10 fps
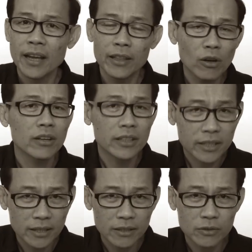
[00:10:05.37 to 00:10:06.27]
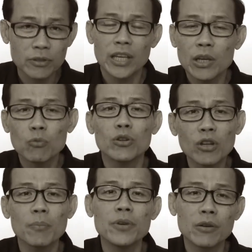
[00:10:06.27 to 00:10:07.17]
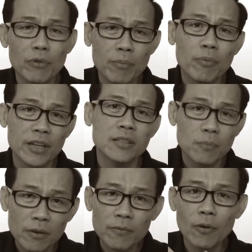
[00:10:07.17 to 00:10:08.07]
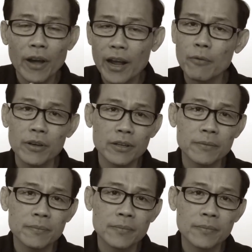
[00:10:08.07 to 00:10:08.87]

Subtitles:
and not a girl, so that it will not be a replacement for Ariel.